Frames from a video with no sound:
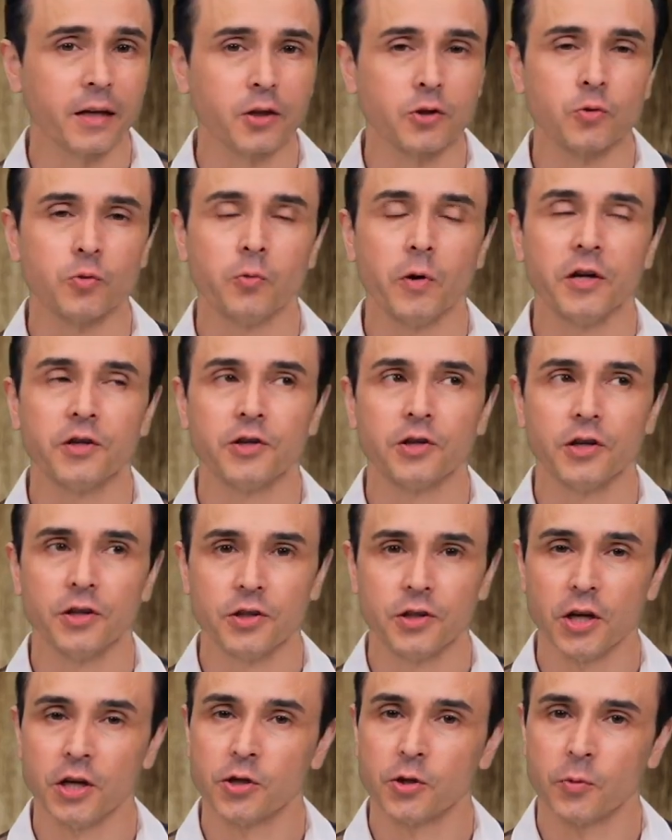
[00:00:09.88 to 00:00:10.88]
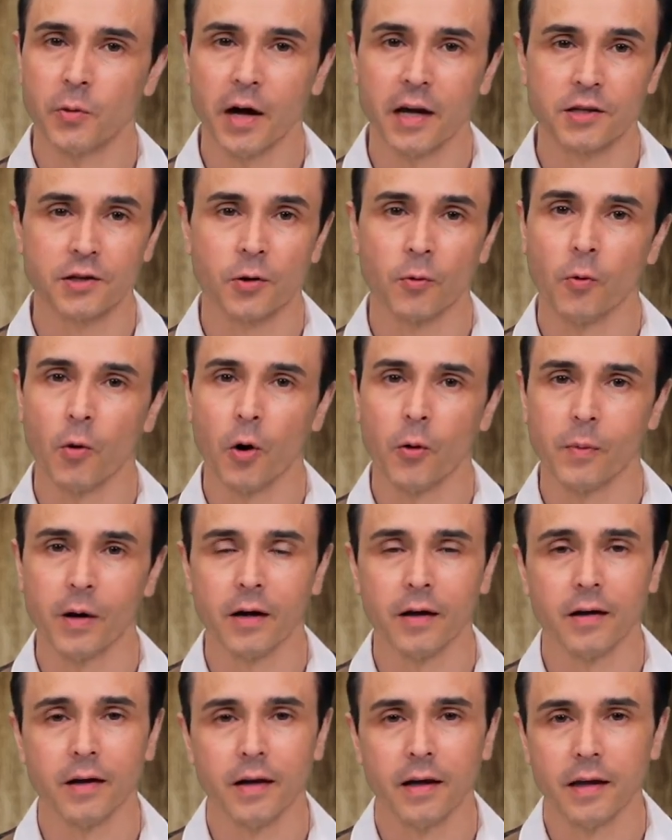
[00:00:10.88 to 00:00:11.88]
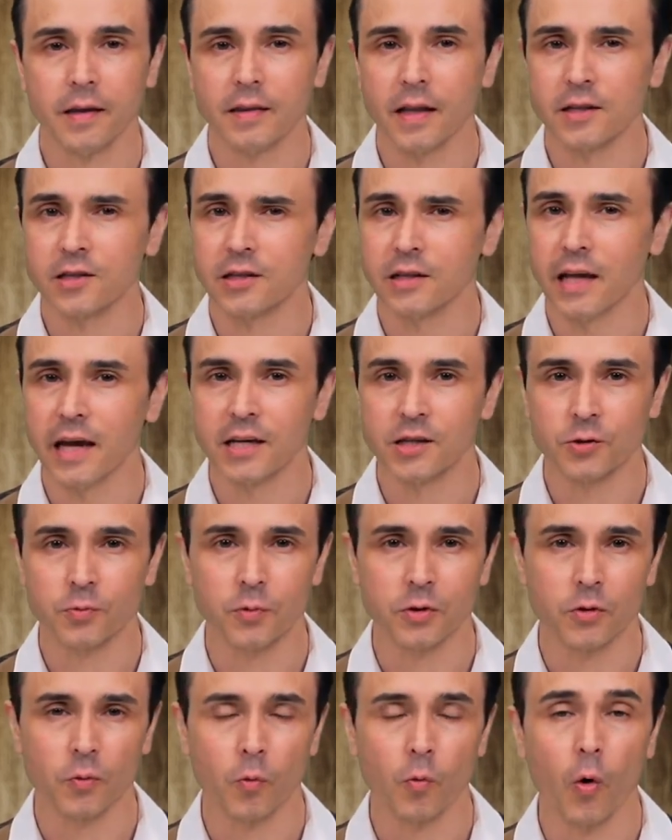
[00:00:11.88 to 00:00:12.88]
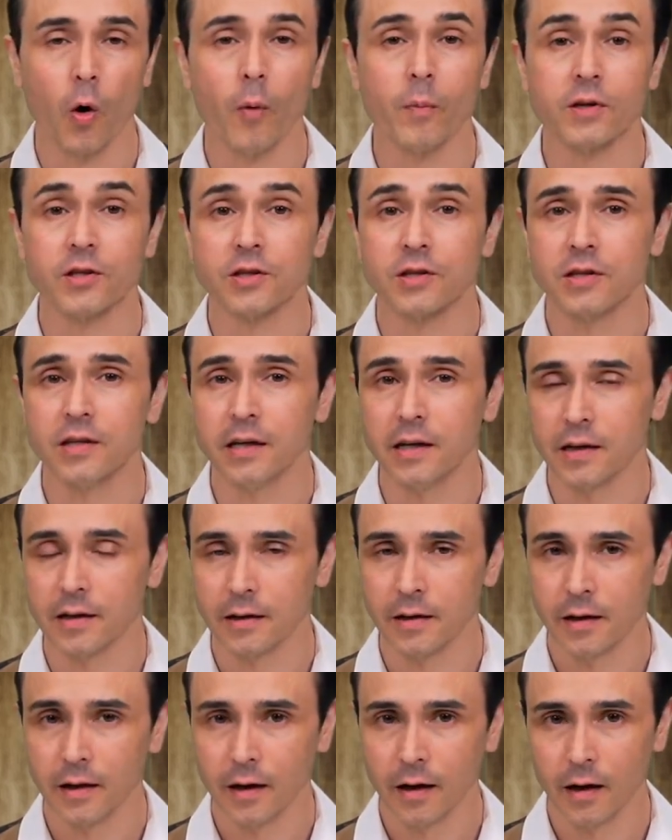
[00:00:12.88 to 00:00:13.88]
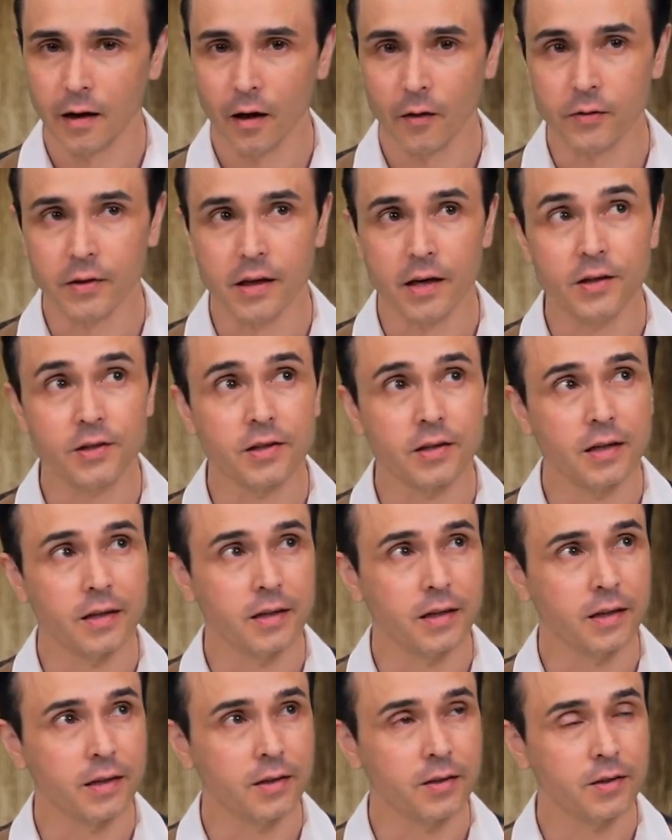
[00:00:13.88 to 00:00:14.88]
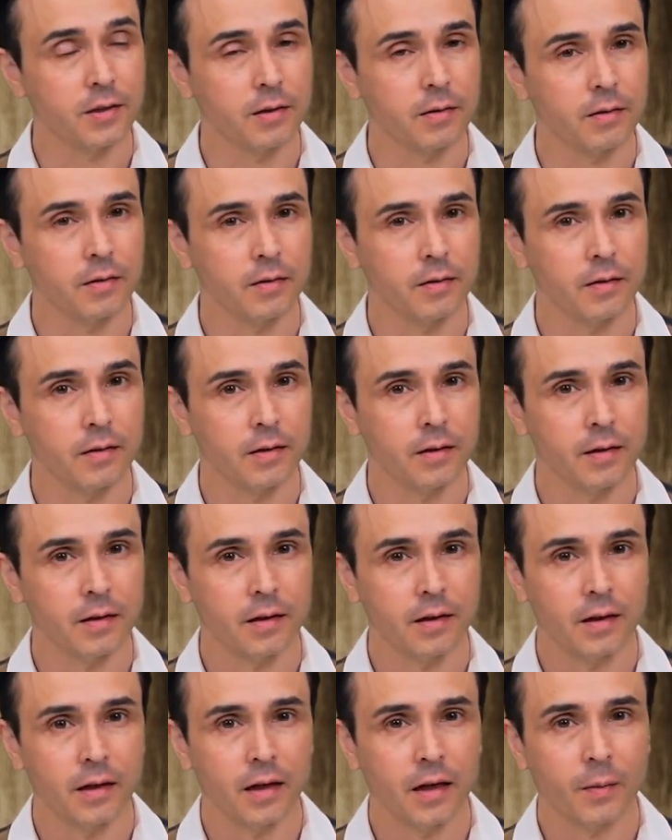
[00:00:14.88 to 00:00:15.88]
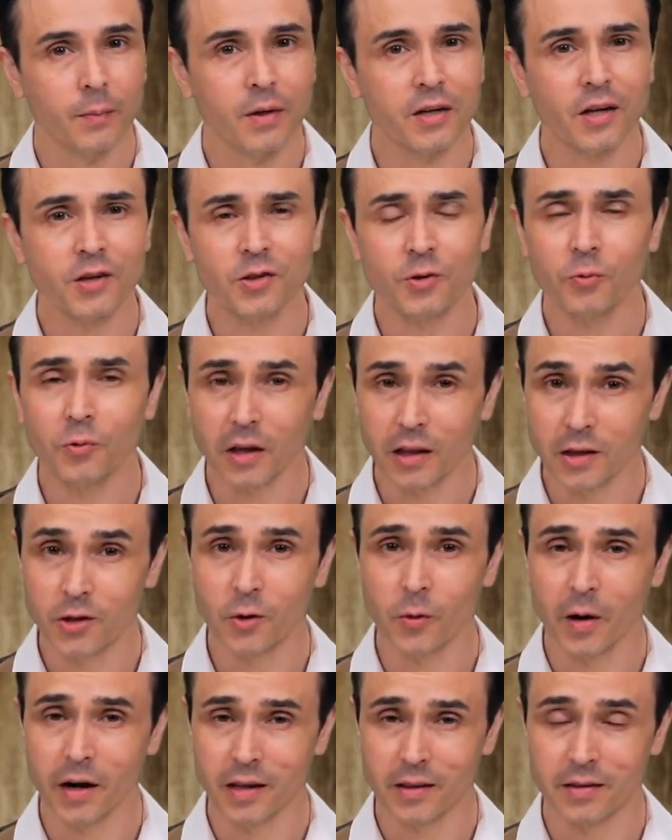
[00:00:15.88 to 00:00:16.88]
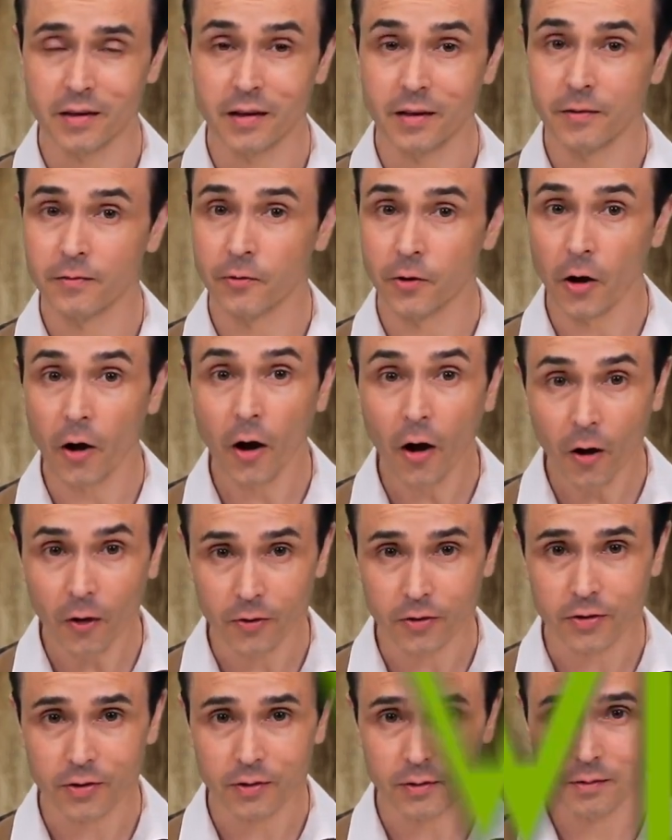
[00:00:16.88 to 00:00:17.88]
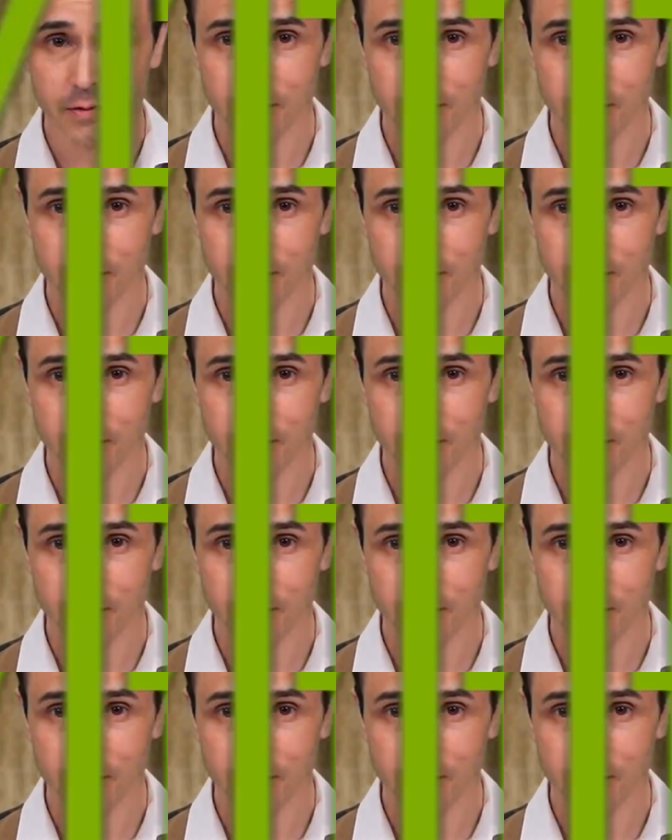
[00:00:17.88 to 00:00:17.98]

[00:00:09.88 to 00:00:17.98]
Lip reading: its rich ginger-esque aroma that's laced with the raw mystique of the East Indies. But does it really do anything for your health?